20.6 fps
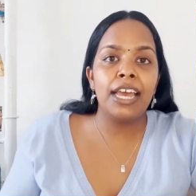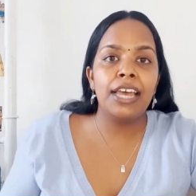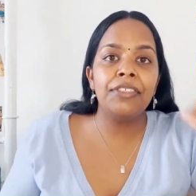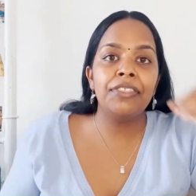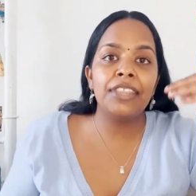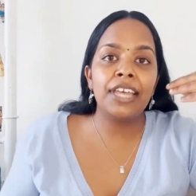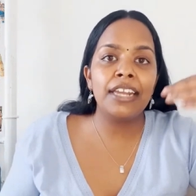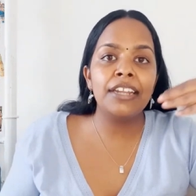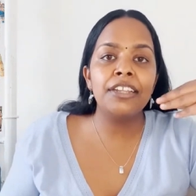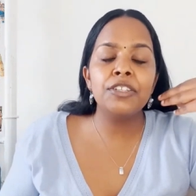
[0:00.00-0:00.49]

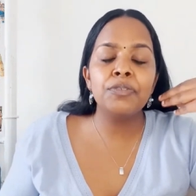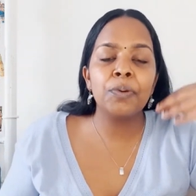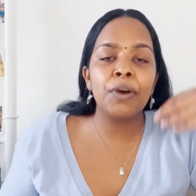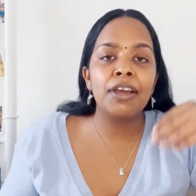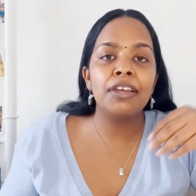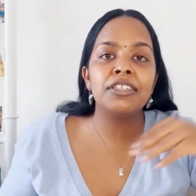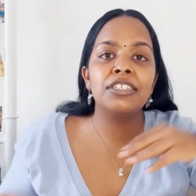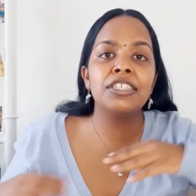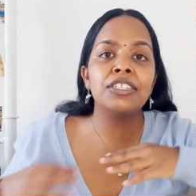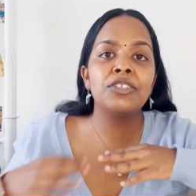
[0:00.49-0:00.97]
And that is
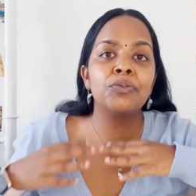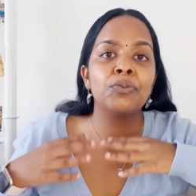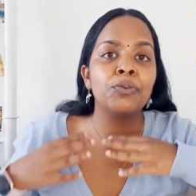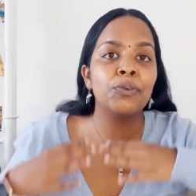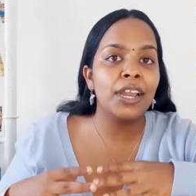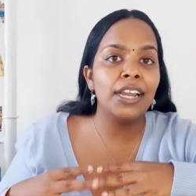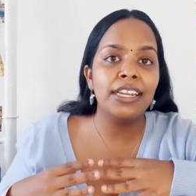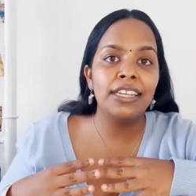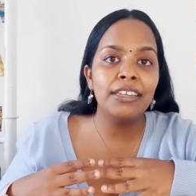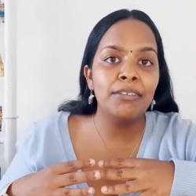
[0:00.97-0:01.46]
why it is
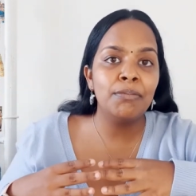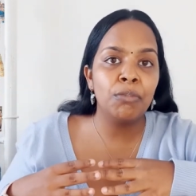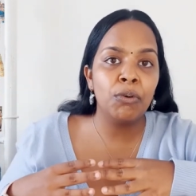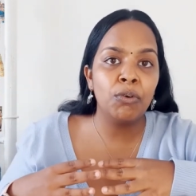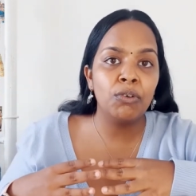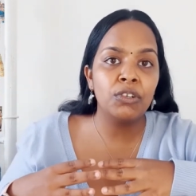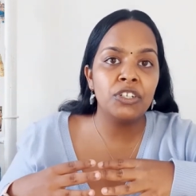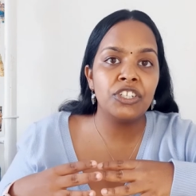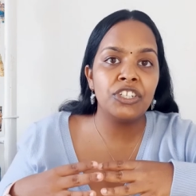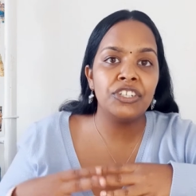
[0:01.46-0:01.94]
really
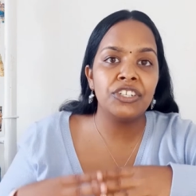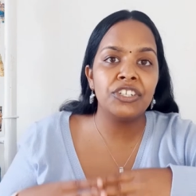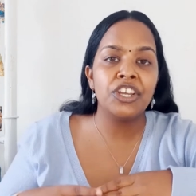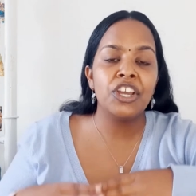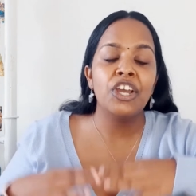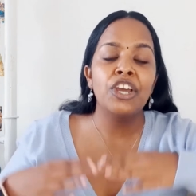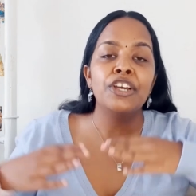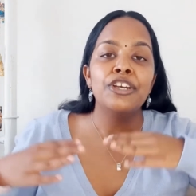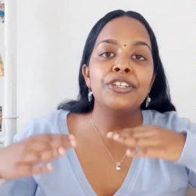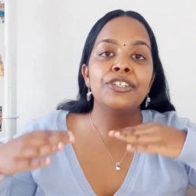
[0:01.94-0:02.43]
important
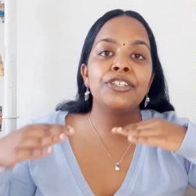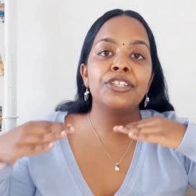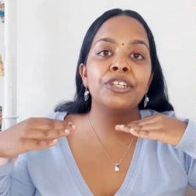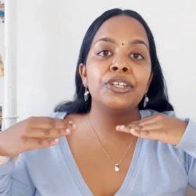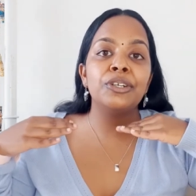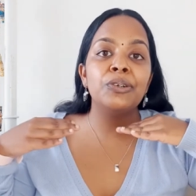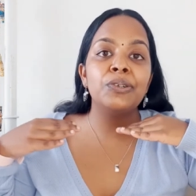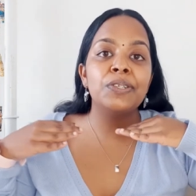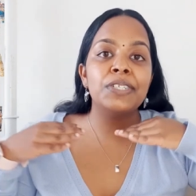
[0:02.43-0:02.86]
to